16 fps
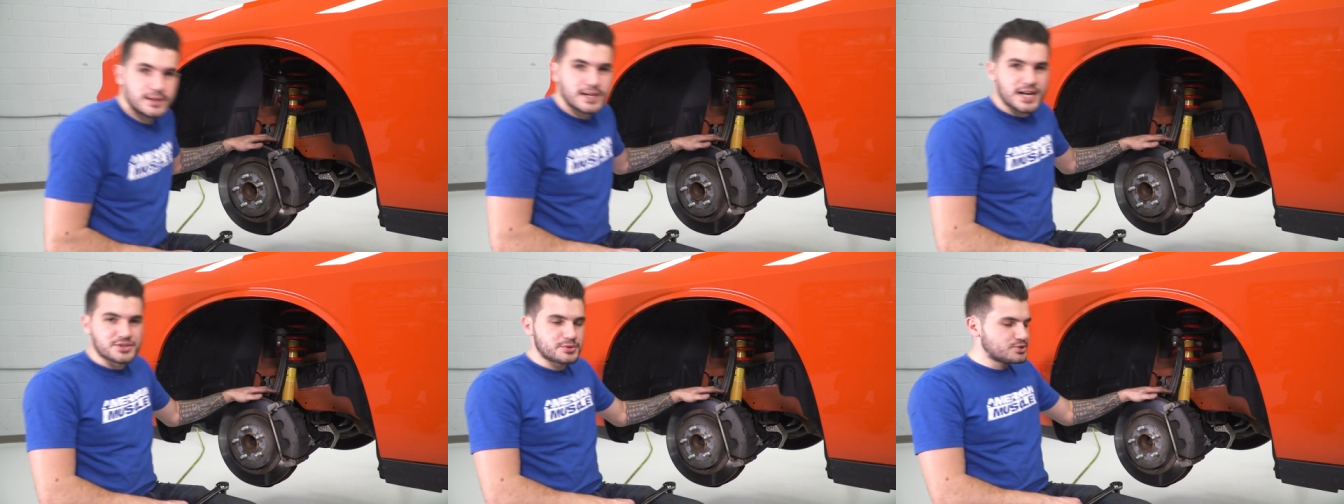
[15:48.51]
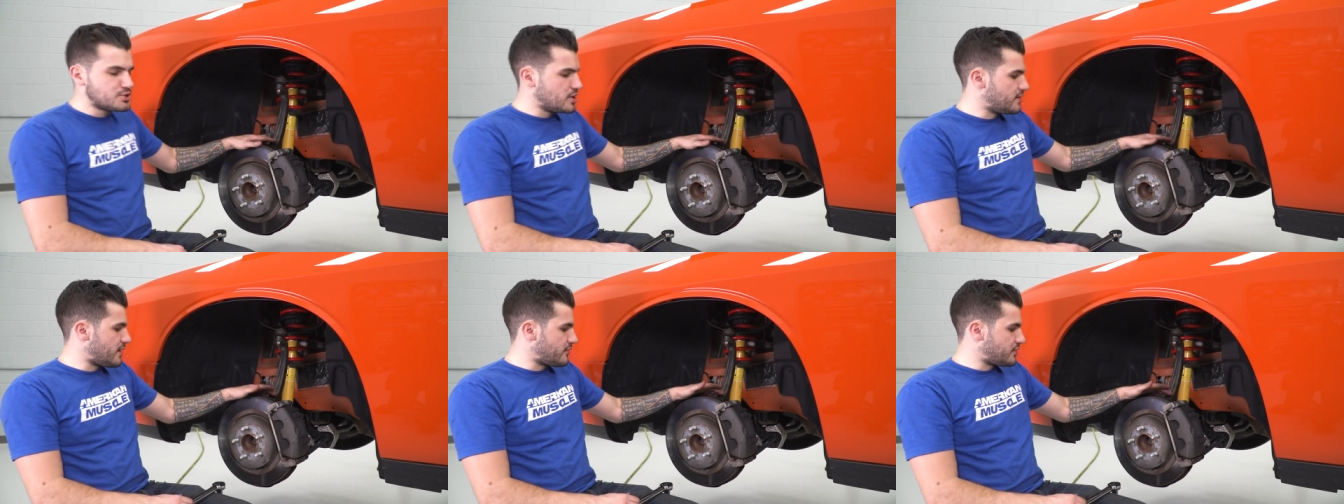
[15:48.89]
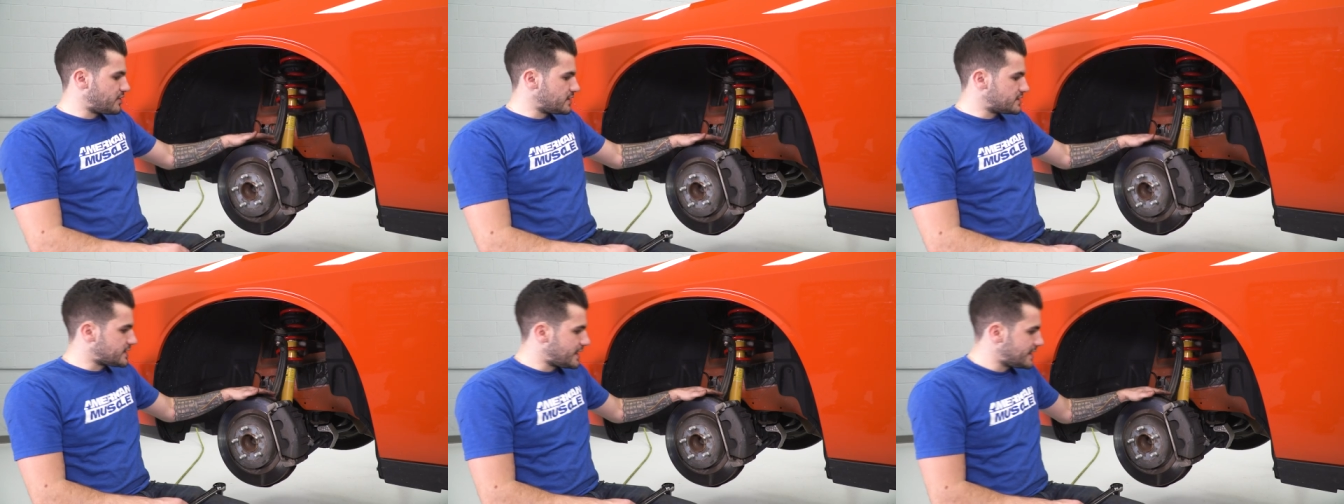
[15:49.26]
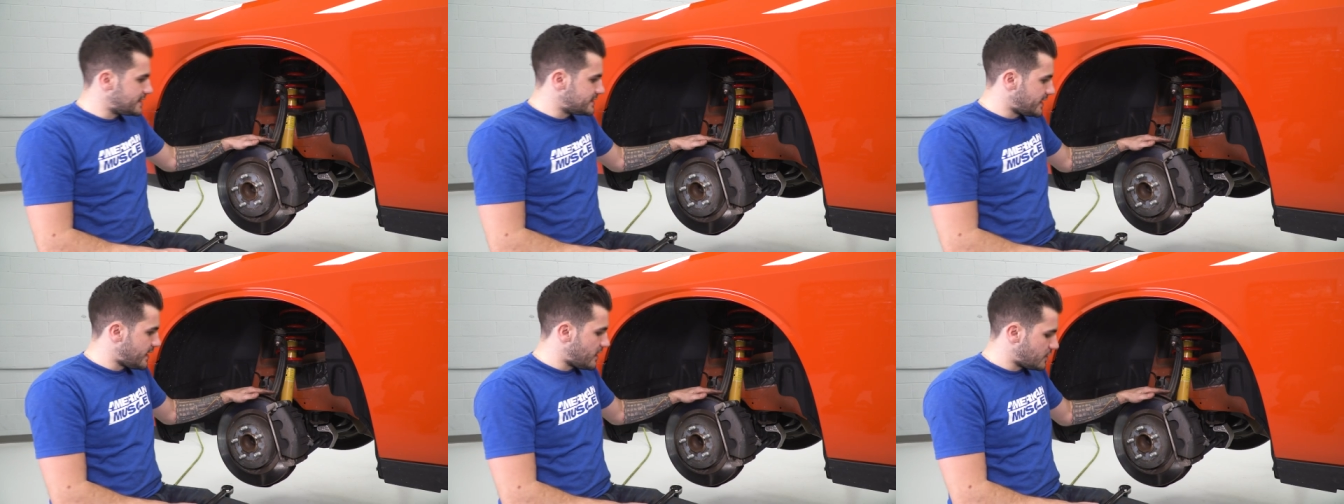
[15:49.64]
Guys, once you have everything
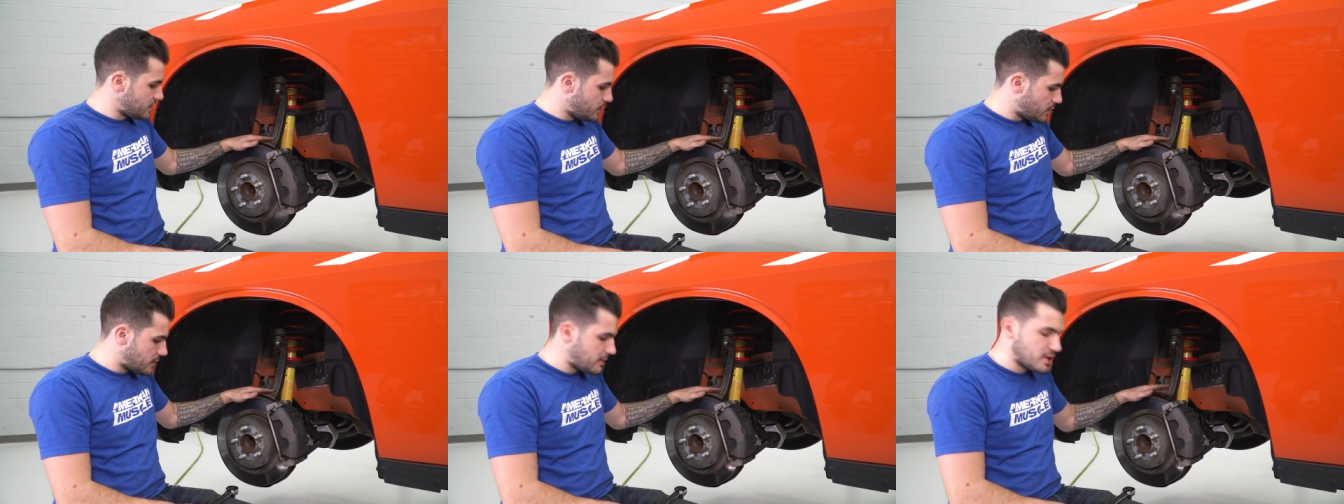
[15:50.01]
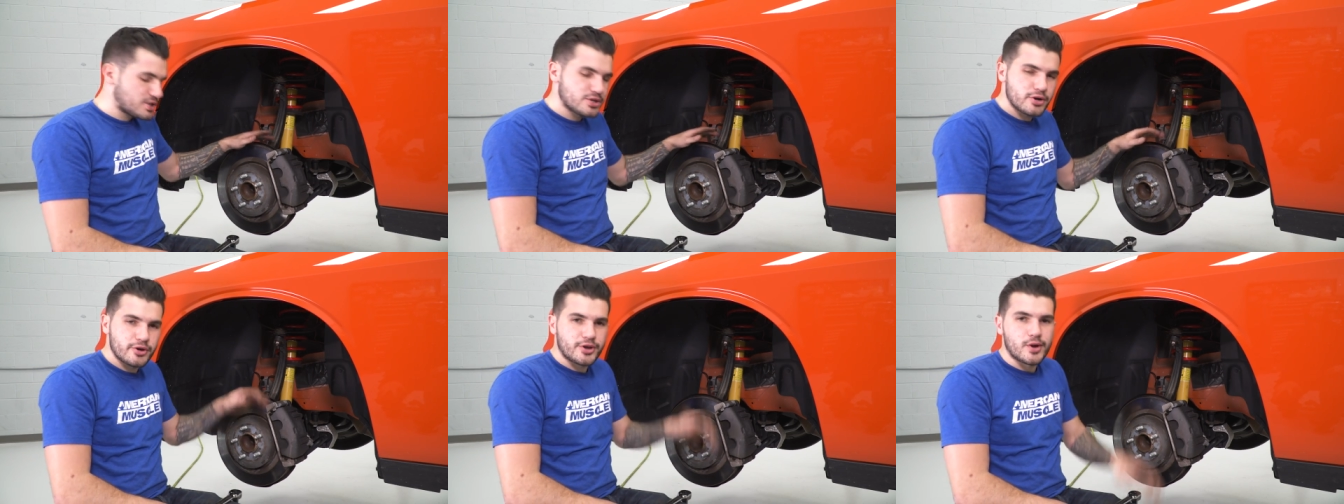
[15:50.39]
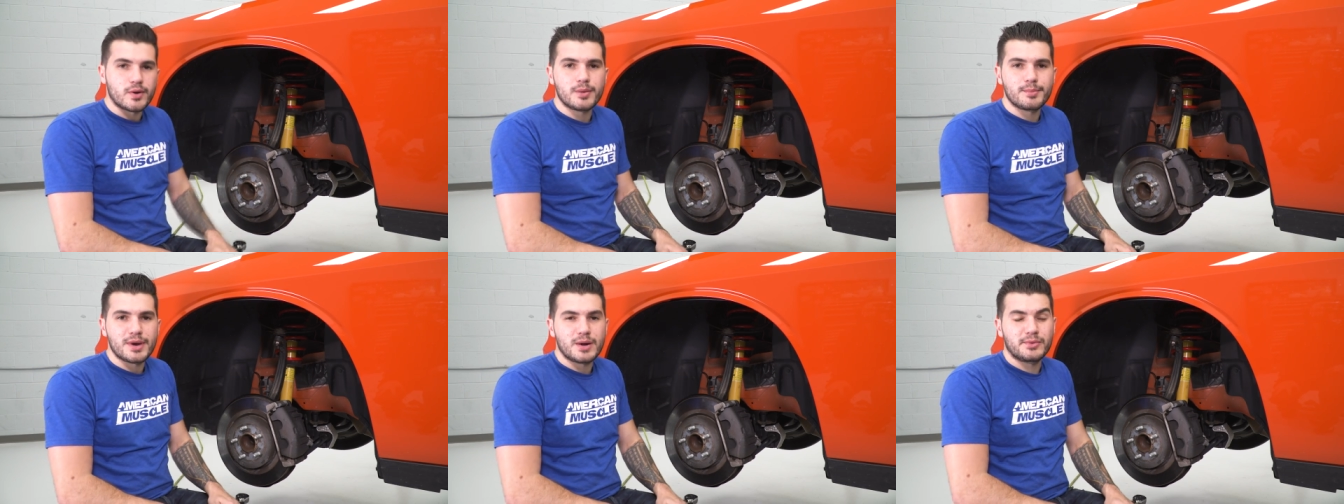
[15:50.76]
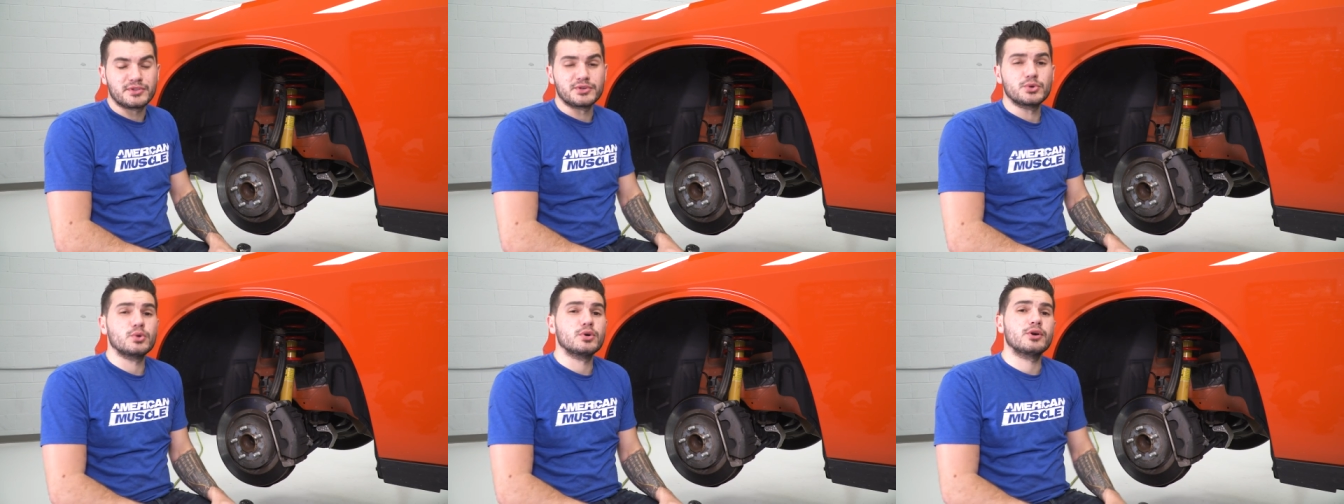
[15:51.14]
tightened down, you wanna make sure you're going back
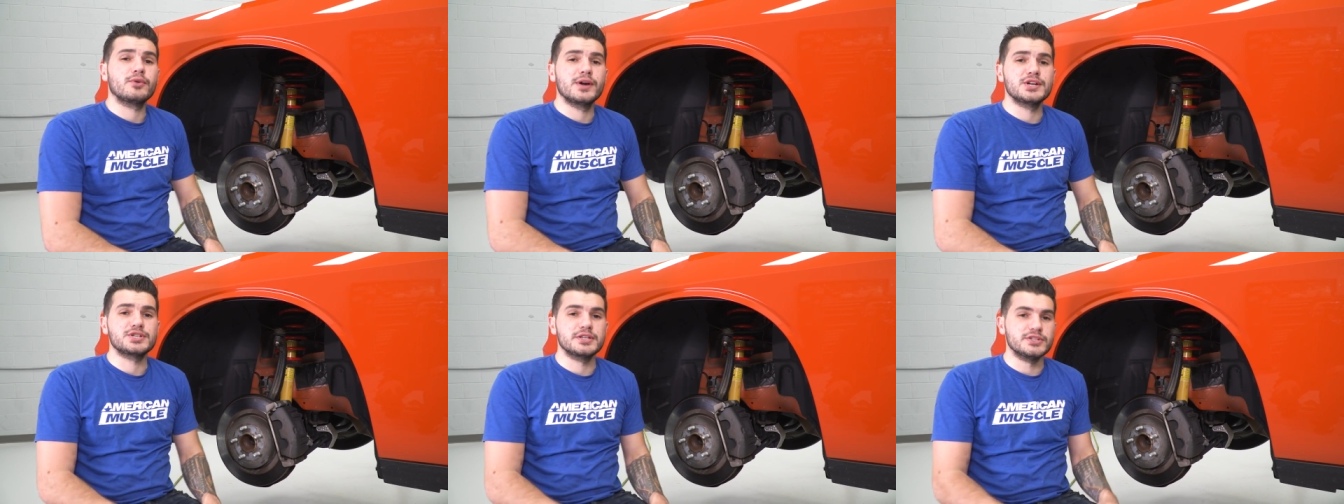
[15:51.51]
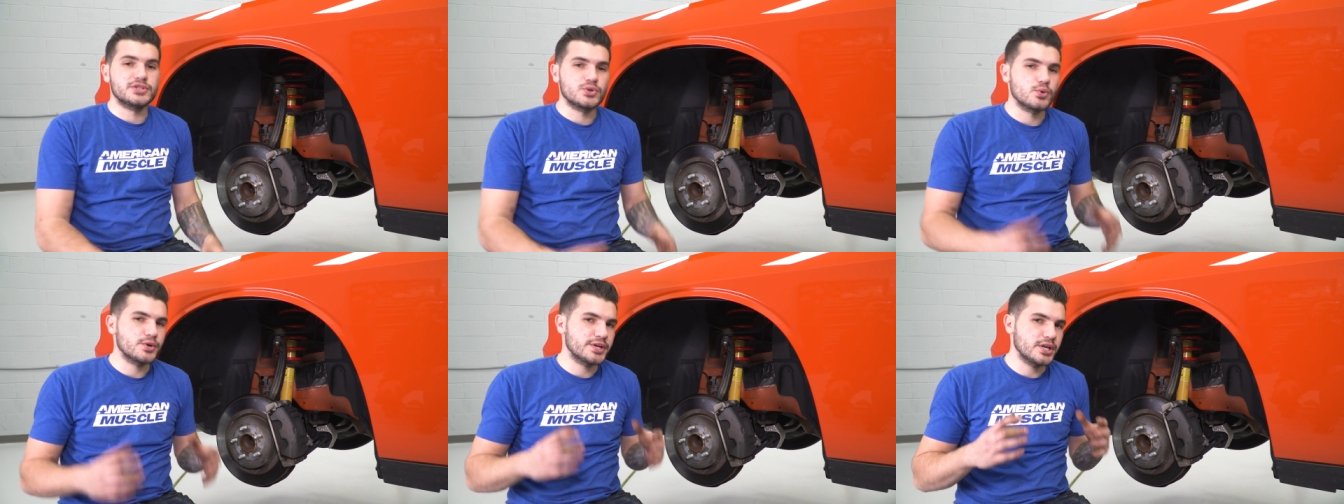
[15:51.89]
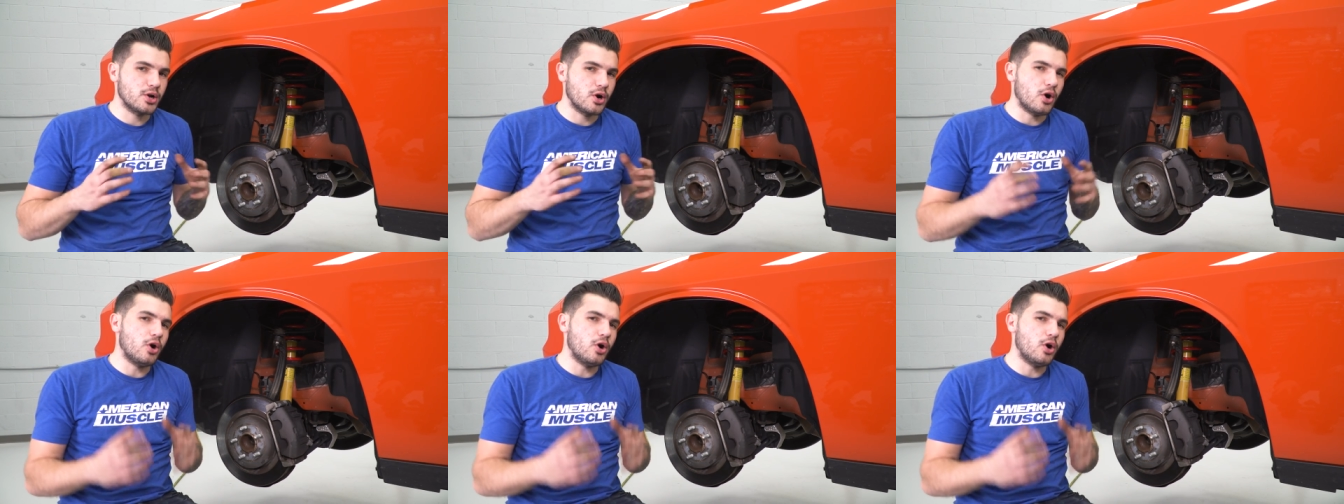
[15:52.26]
with a torque wrench and torquing